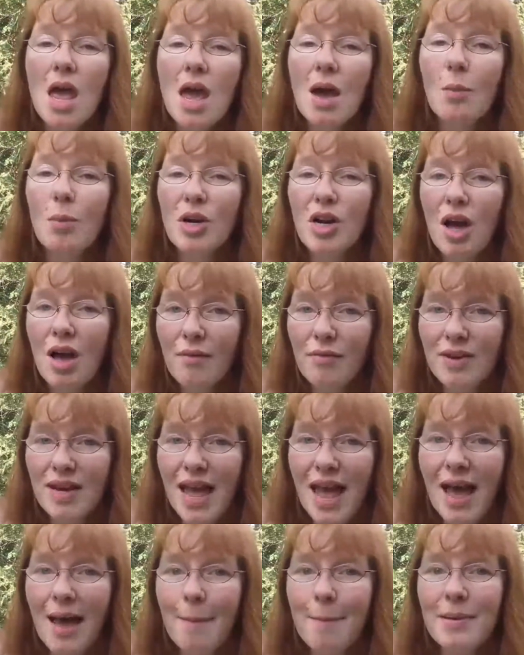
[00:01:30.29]
And what often
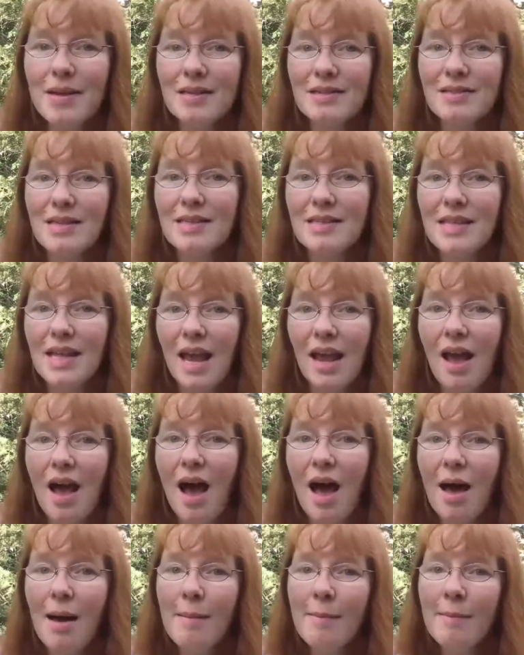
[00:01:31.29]
happens is they
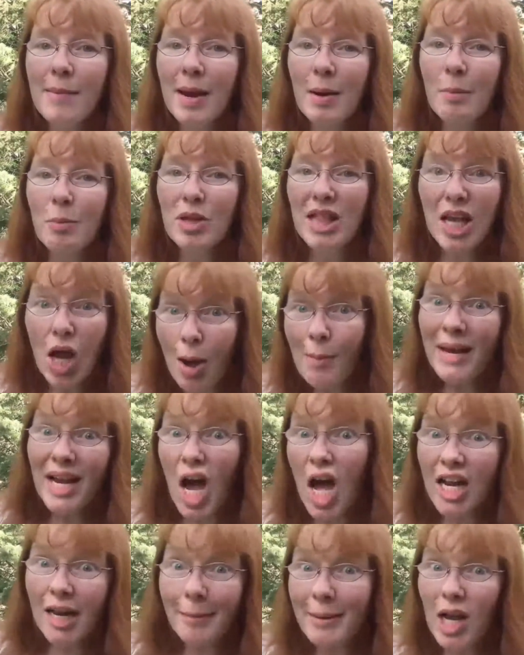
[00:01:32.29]
come, and we're like, oh
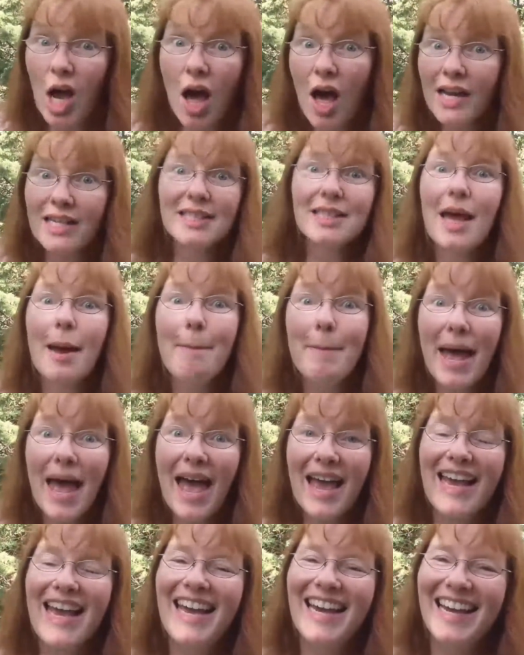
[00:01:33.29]
my God, it's come
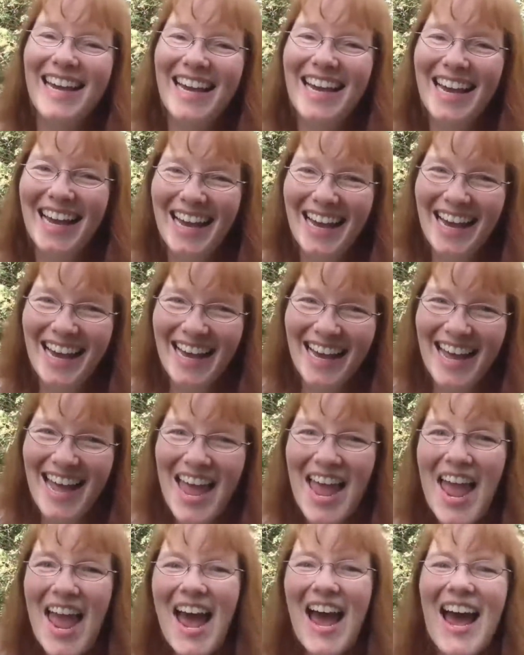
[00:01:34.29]

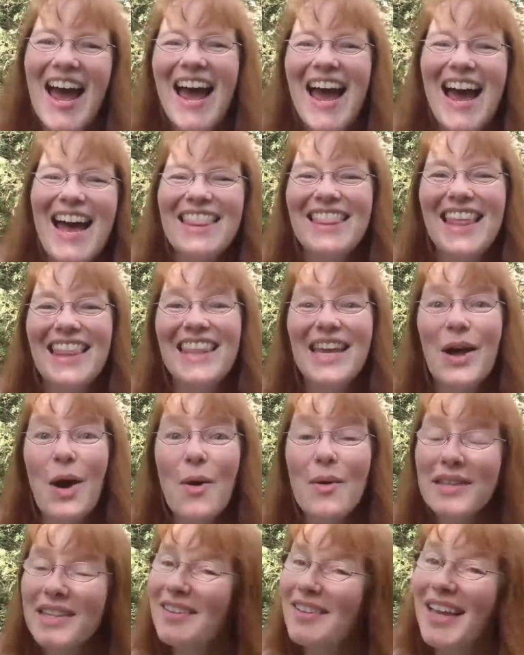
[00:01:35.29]
back. And then they
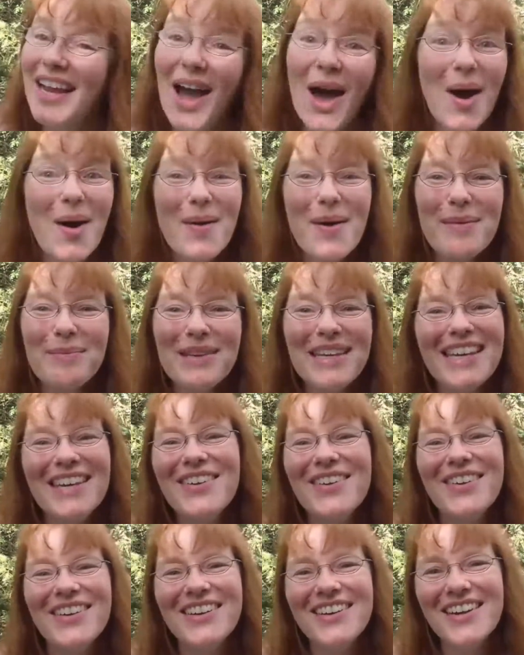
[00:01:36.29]
go, and they're like, oh, I'm
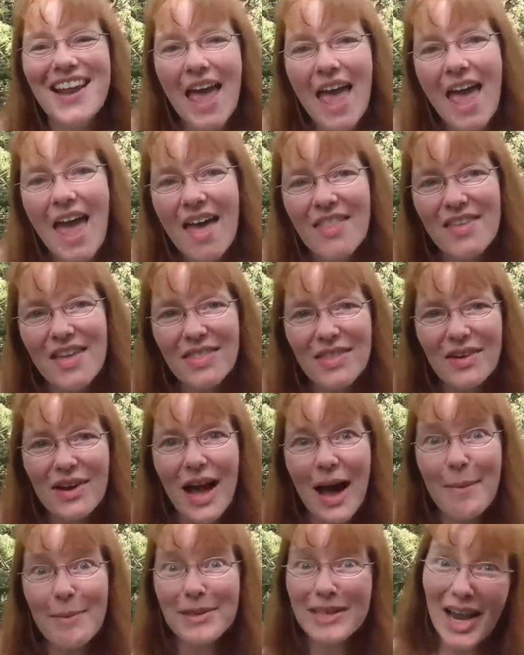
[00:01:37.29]
cured. And then they'll
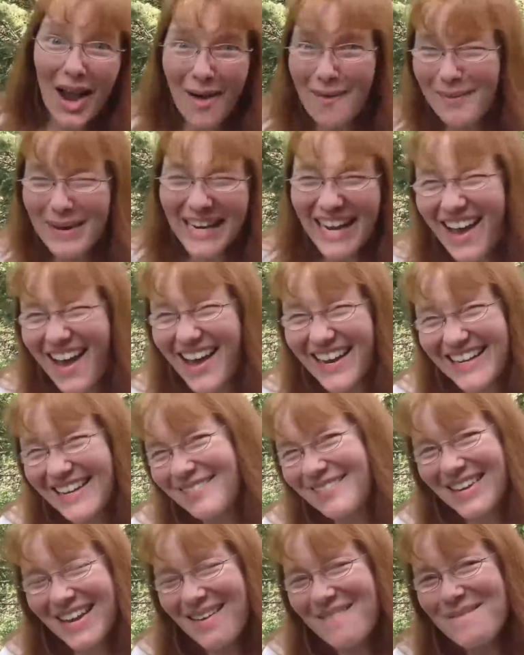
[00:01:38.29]
come, and like, oh my God,
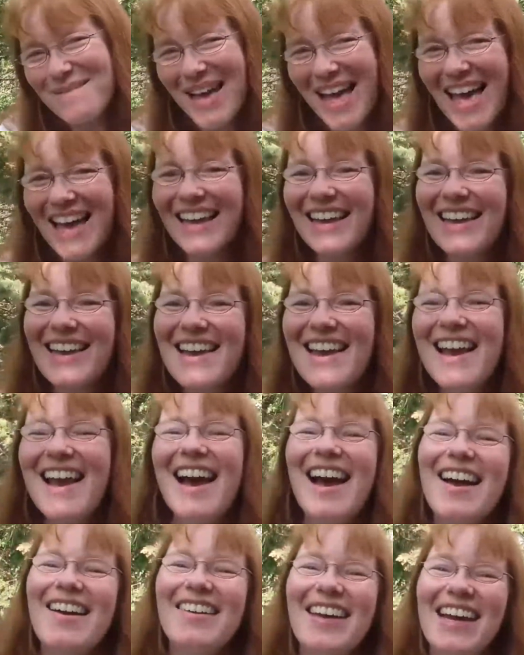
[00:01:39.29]
I've come
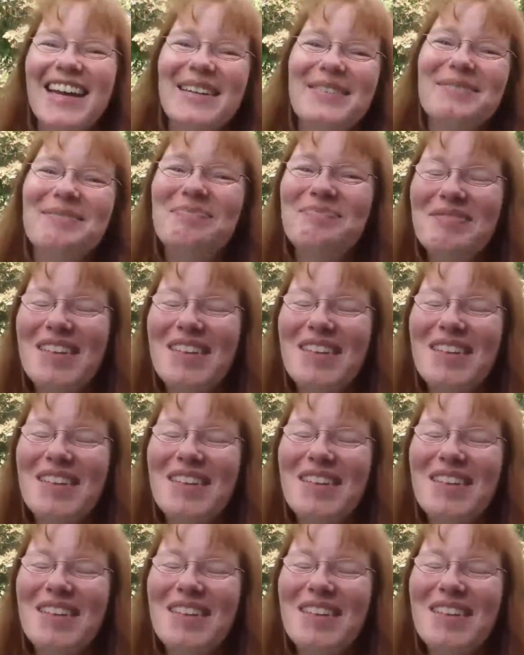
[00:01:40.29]
back. All right?